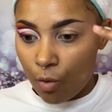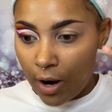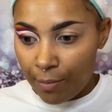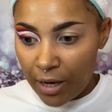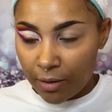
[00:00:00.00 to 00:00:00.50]

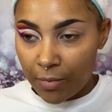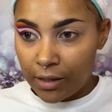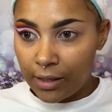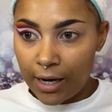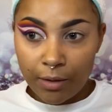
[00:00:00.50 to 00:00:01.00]
I make my
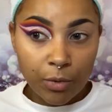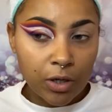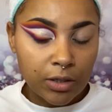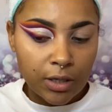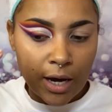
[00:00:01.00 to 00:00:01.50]
line,
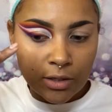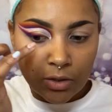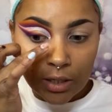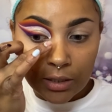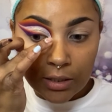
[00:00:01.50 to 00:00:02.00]
because as you
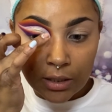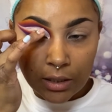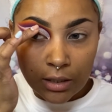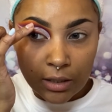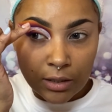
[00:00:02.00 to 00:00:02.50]
can see here,